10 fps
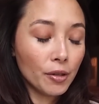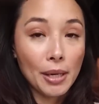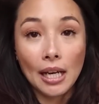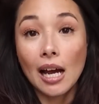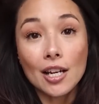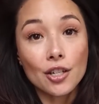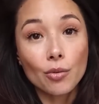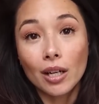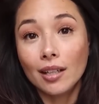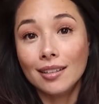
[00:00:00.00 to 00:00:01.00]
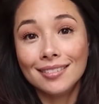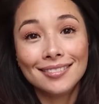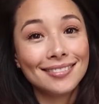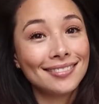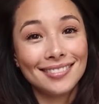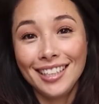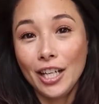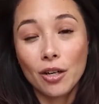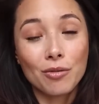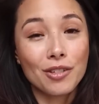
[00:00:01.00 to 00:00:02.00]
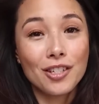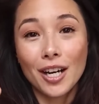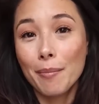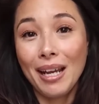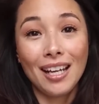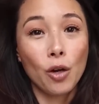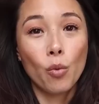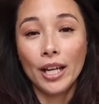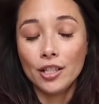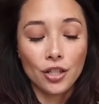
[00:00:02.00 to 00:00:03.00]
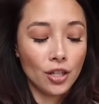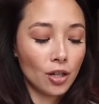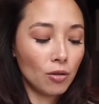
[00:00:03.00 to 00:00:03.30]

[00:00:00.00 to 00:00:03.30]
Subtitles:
For me, I just want to, start making wins,